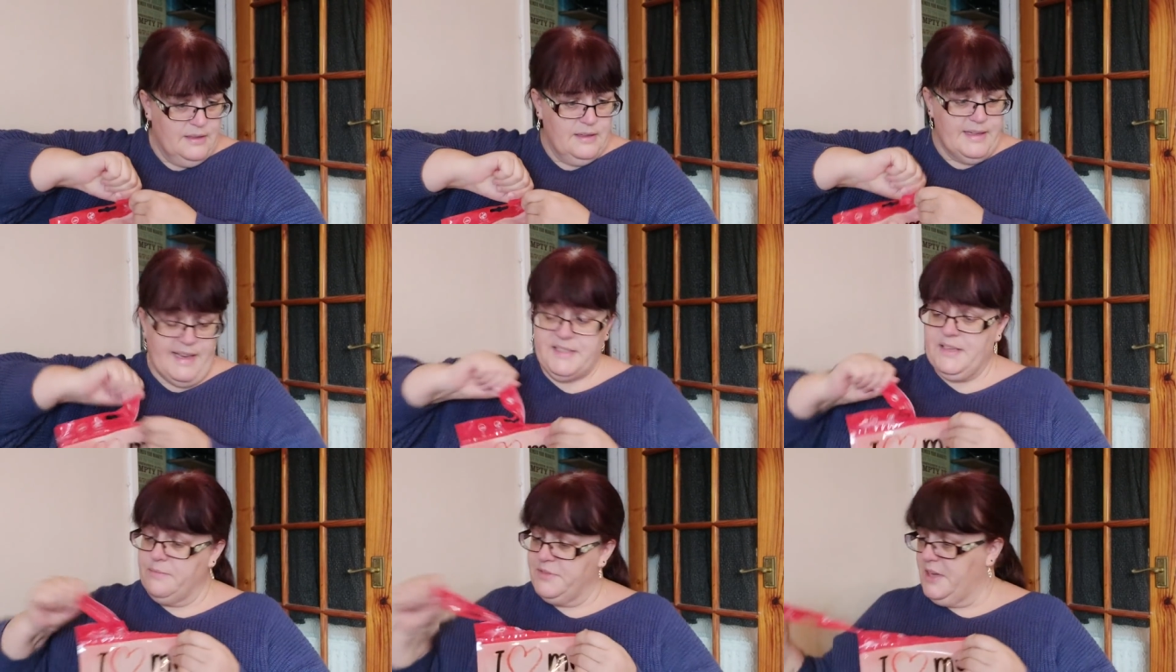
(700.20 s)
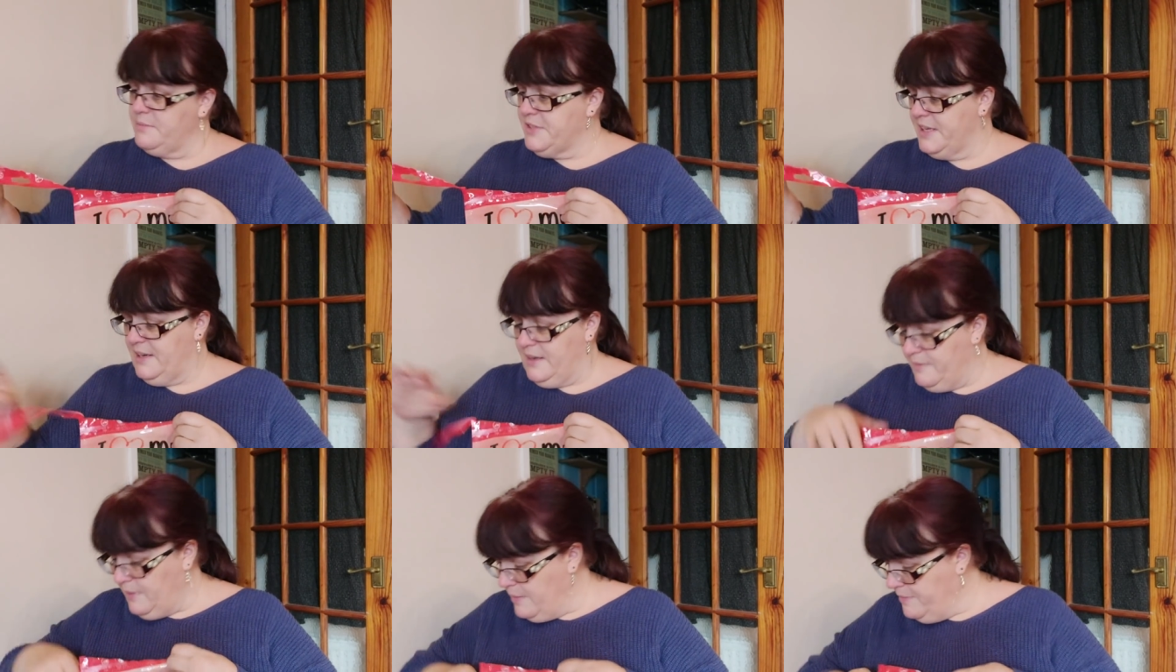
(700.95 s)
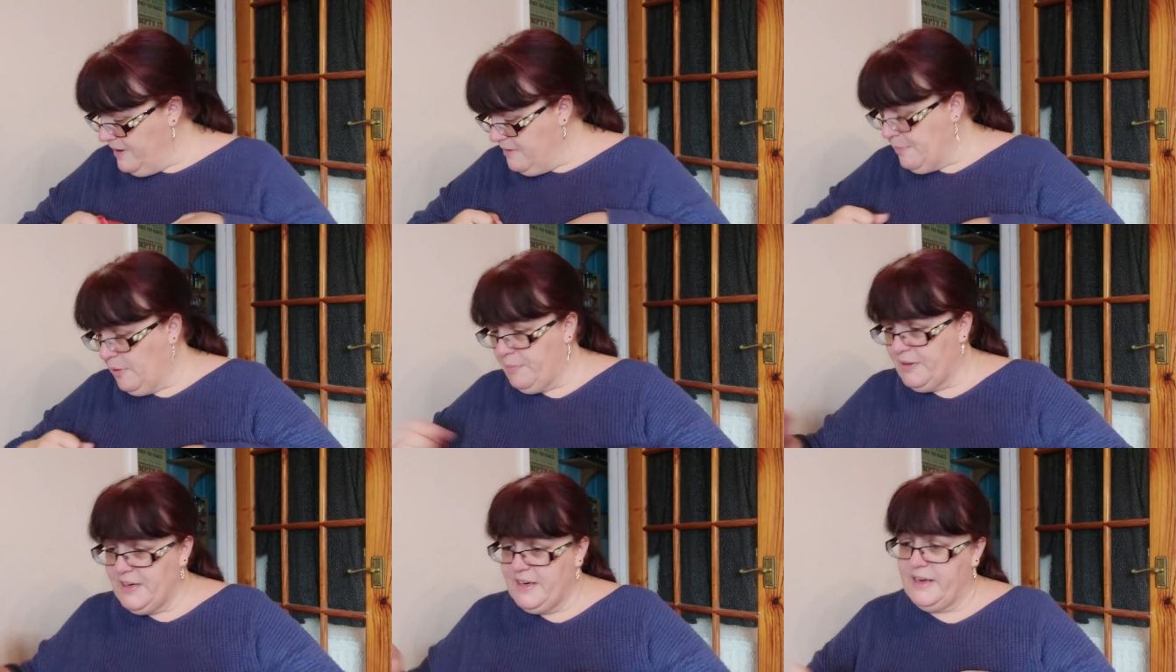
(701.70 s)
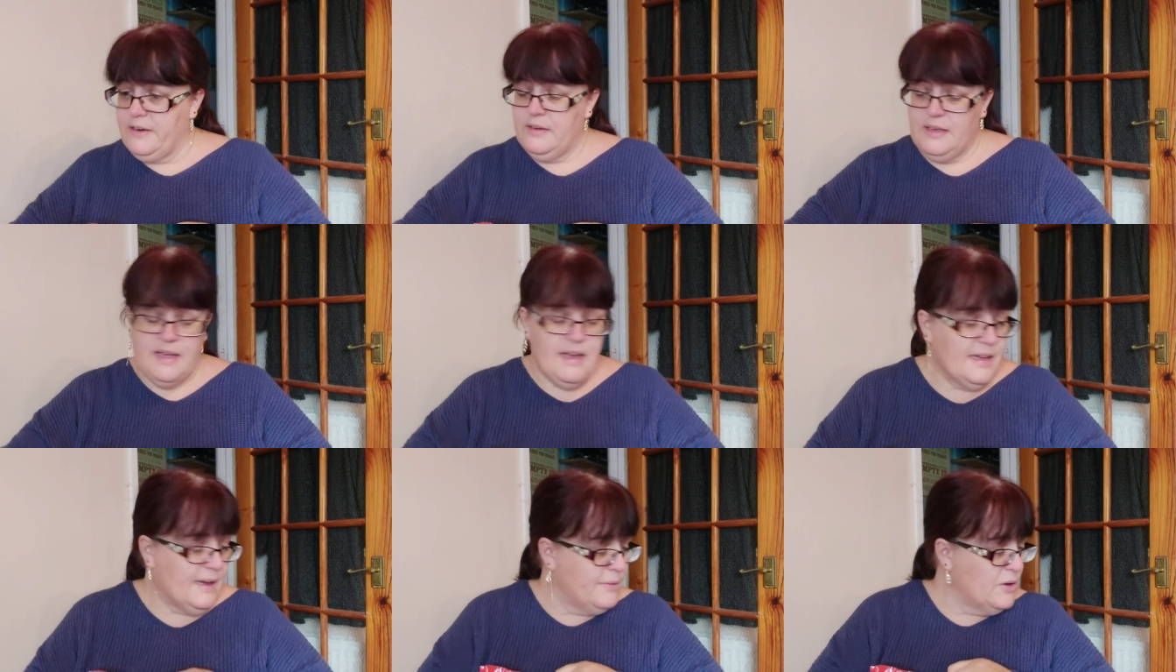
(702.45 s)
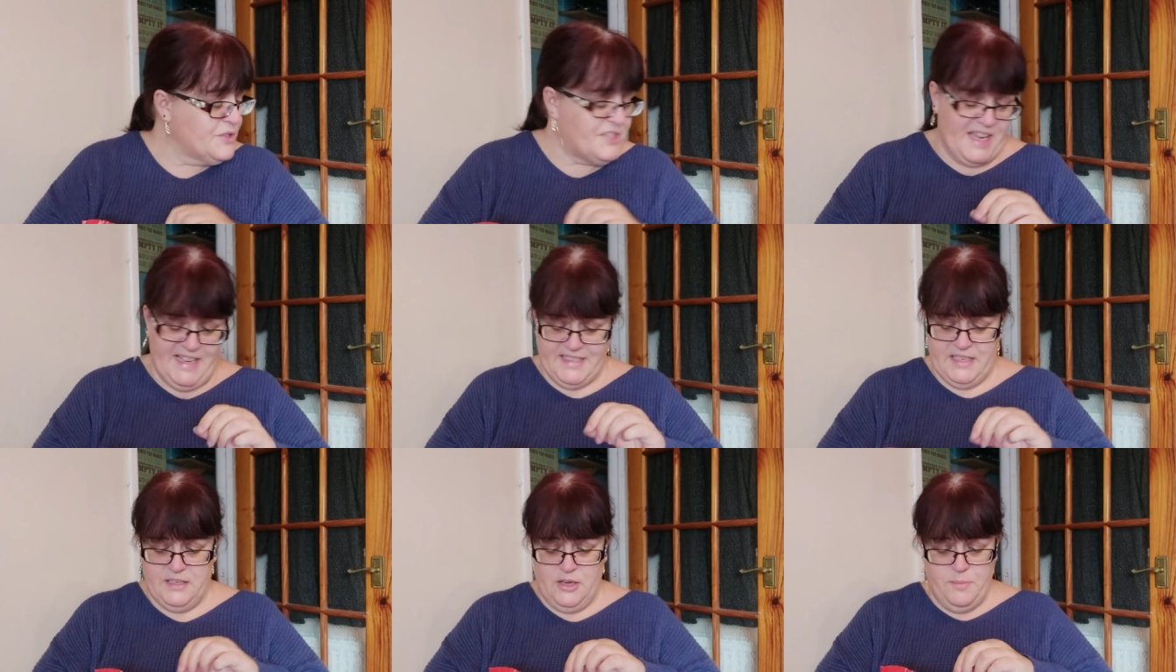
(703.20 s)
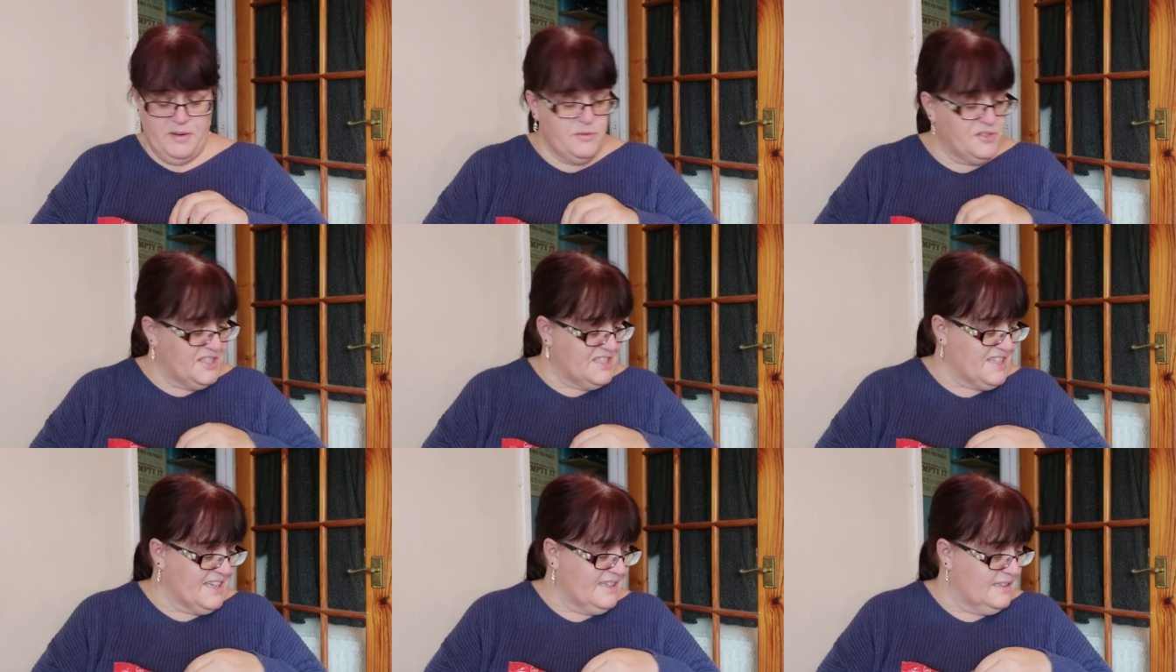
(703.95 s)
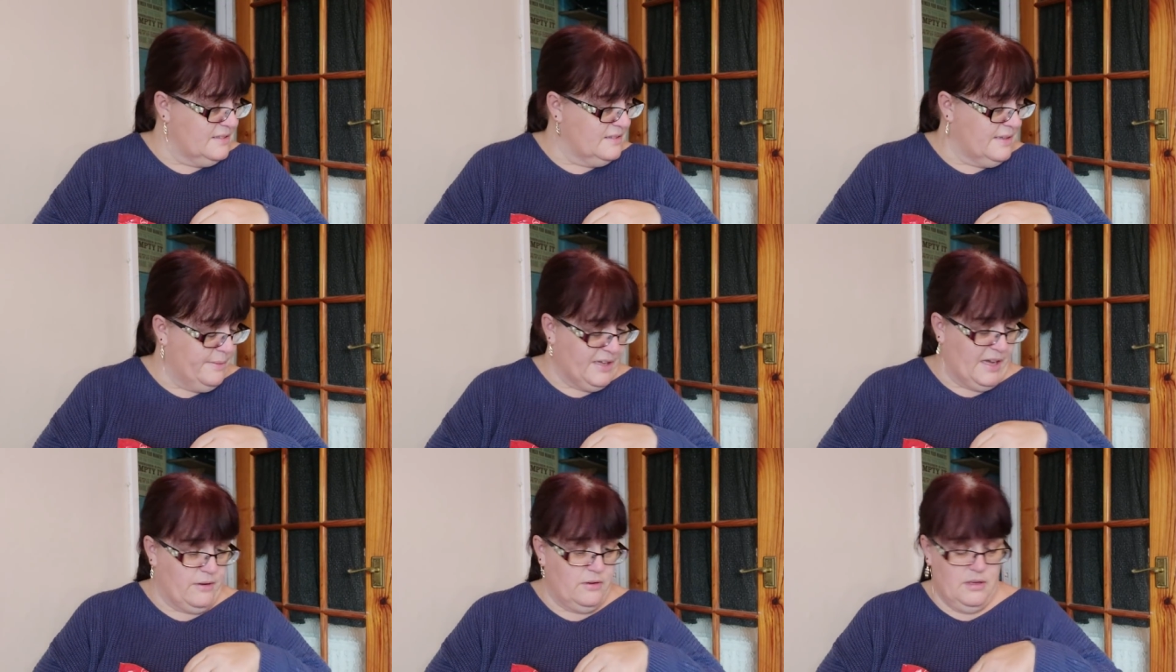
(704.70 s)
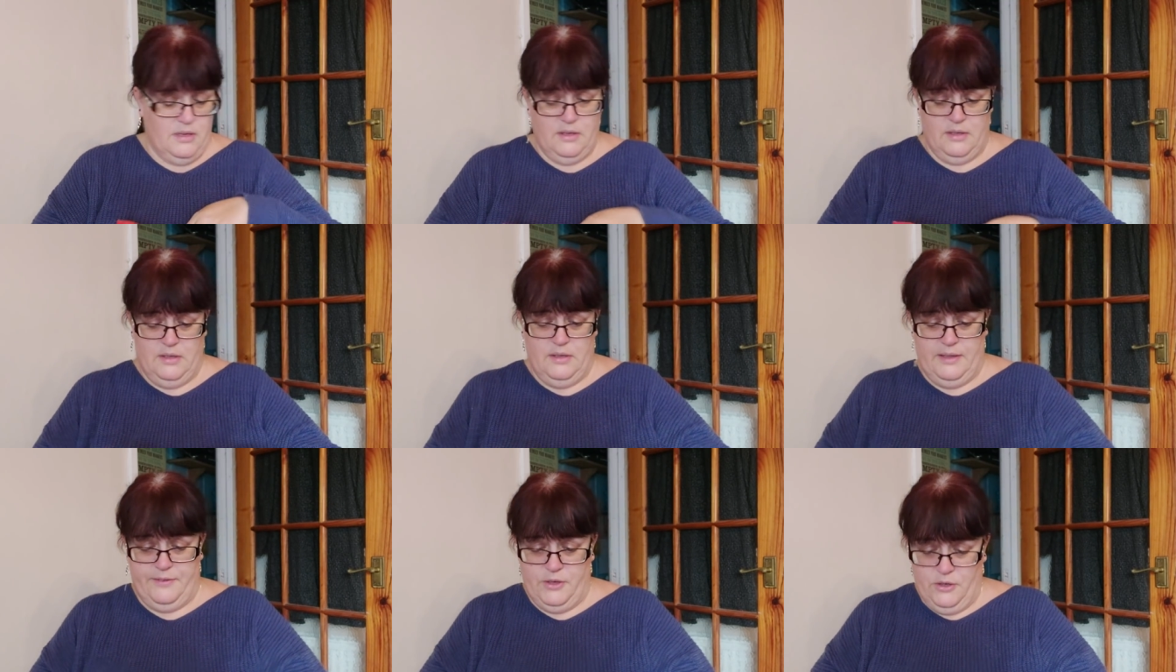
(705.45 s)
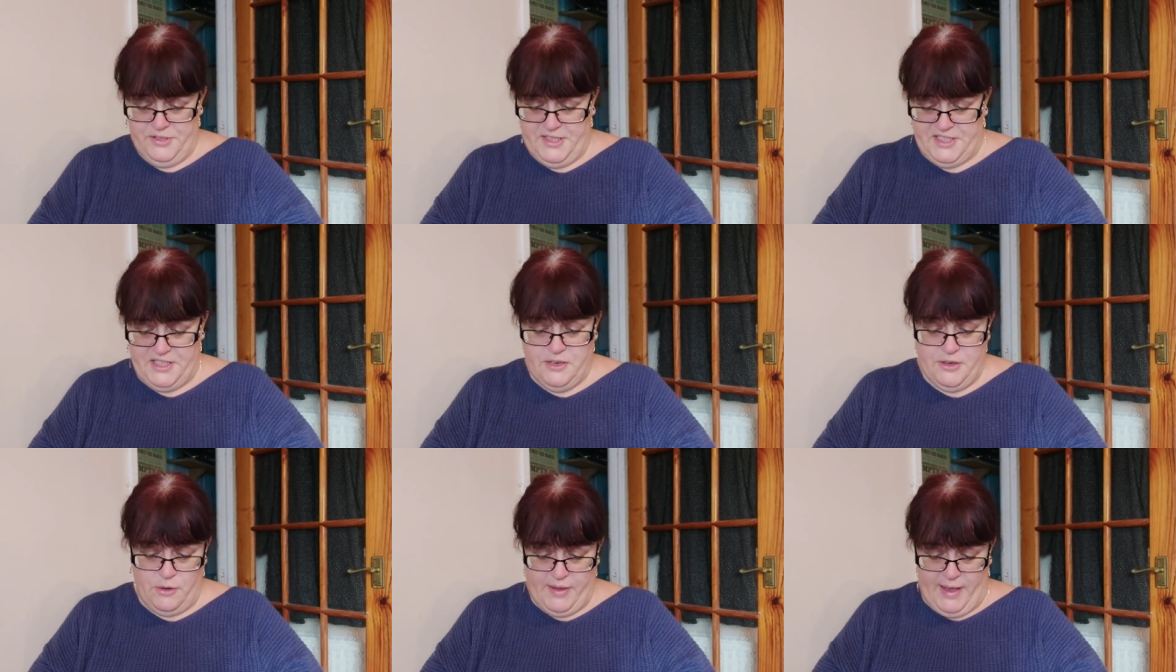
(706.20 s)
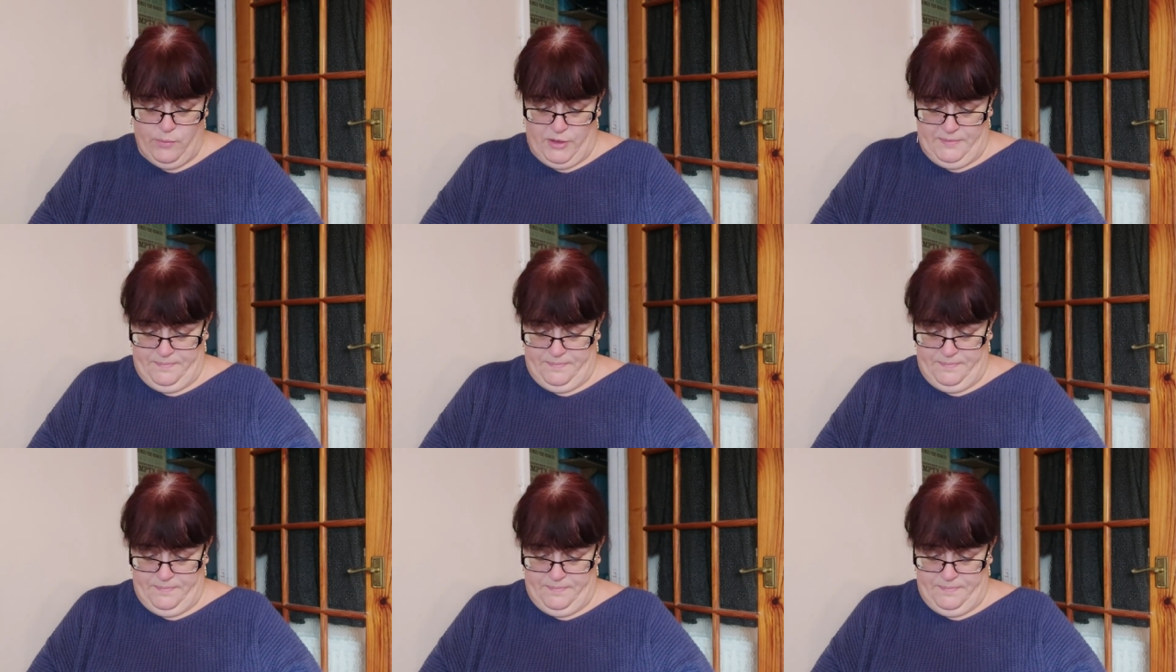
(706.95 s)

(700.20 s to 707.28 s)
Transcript: Yes, I'm suddenly very popular now. Can we all sit? Nobody is sitting. There we go. If you're not sitting, you don't get one.